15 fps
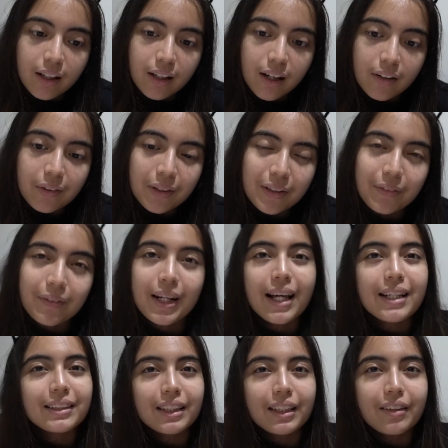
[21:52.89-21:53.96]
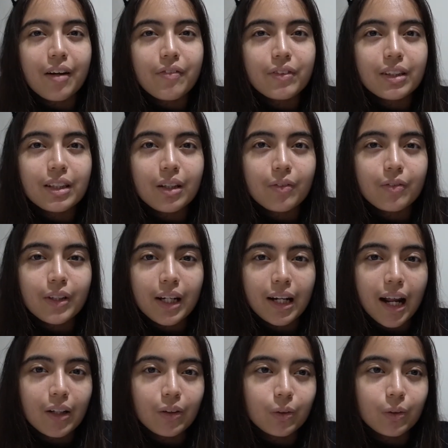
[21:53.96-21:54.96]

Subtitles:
I really realized the gravity of it, and I